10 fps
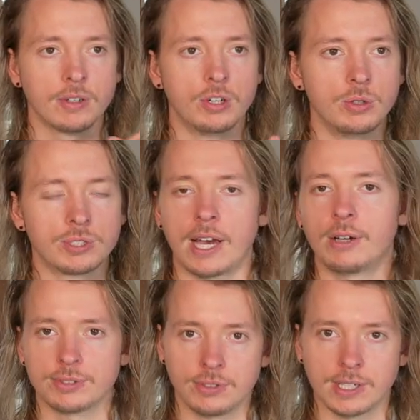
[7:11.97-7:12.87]
Whose
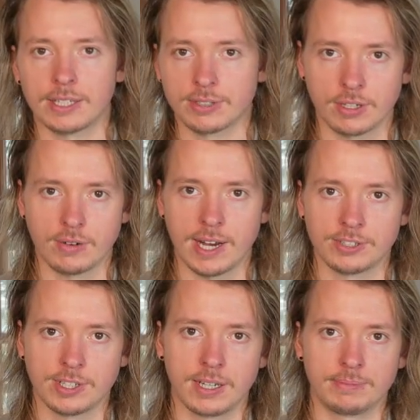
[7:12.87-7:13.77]
house are you guys gonna
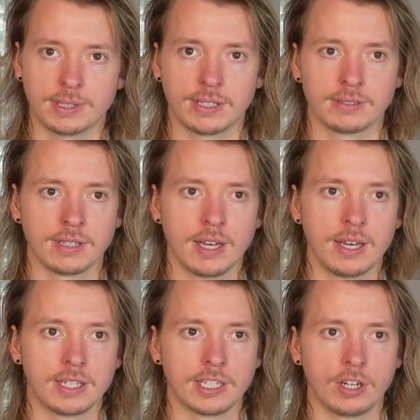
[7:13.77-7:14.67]
crash at? Because,
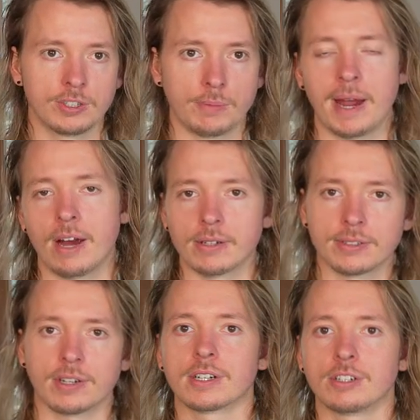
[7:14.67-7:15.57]
you know, your
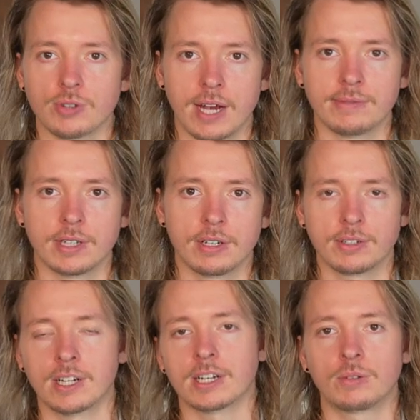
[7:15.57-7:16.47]
parents aren't gonna drive you there.
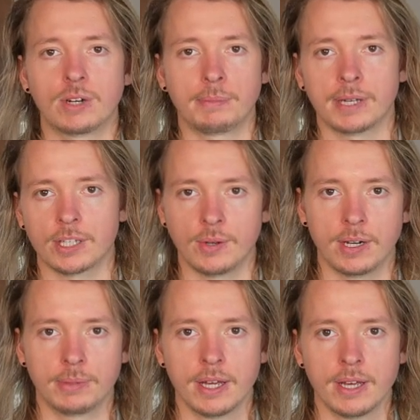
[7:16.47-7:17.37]
They're not gonna wanna pick you
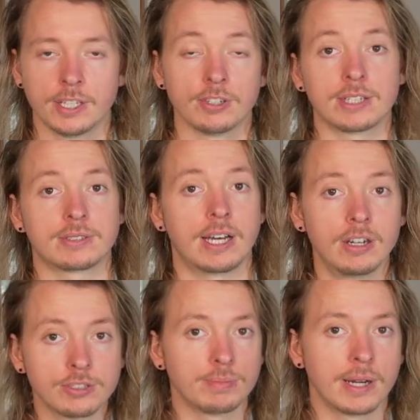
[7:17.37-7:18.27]
up. You're not
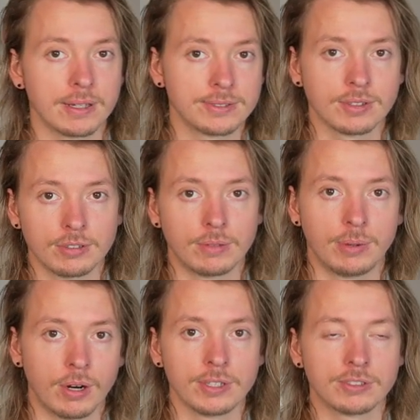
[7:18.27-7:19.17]
telling your parents you're going to a
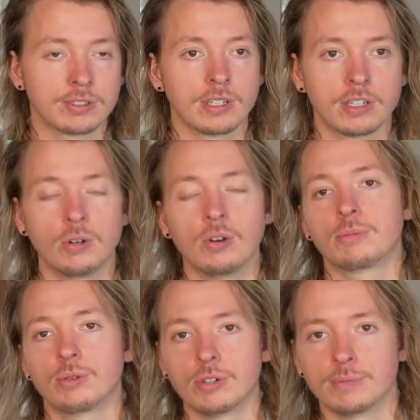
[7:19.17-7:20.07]
party. You're just telling them, oh,
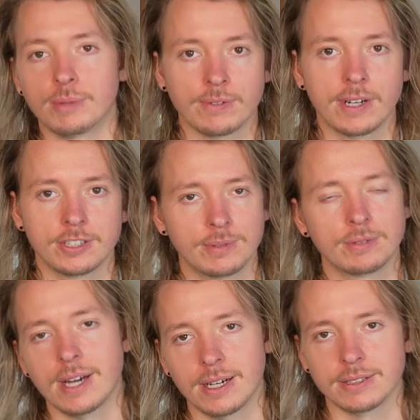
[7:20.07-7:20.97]
I'm going out with my friends. But in
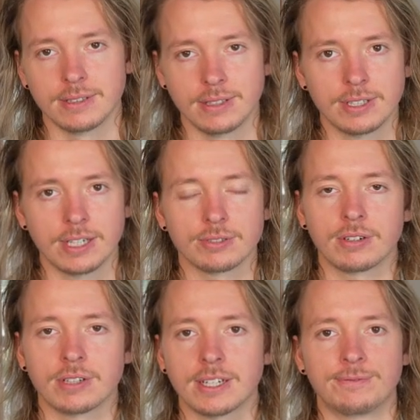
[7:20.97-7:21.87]
reality, you know, you guys are
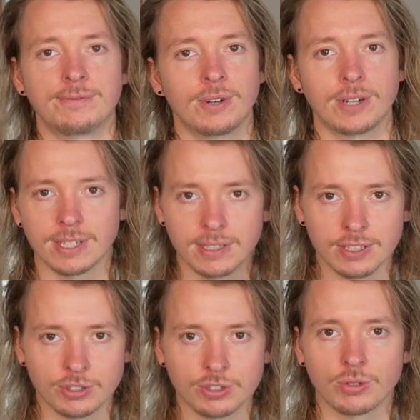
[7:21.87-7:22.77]
all gonna get fucking
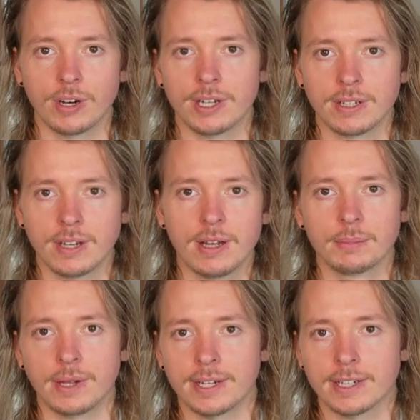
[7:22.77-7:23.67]
destroyed,
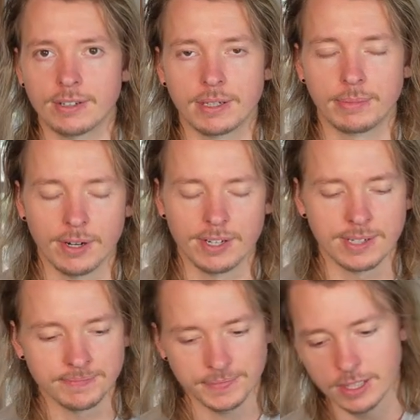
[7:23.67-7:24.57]
blackout at a party.
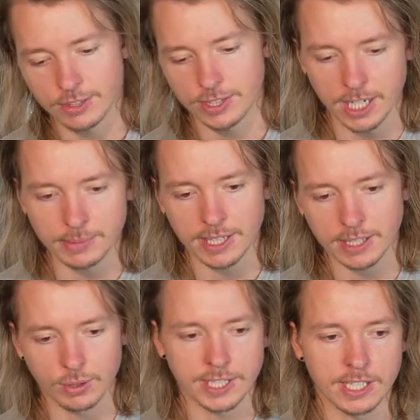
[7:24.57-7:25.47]
So you gotta be like
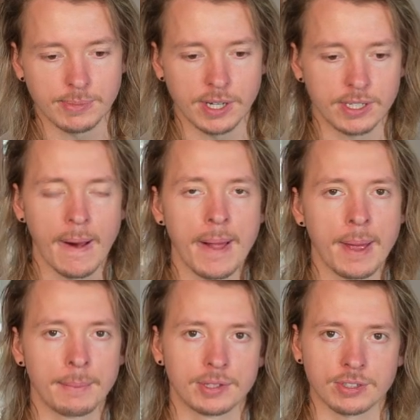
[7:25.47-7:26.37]
low key about it.
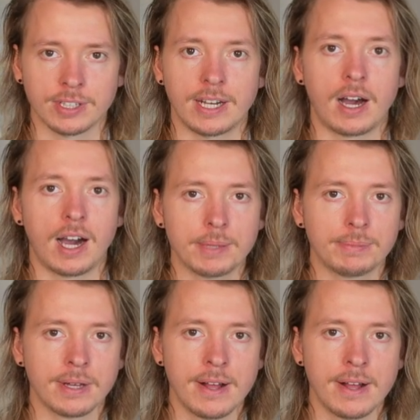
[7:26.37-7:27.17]
But there's all that hype.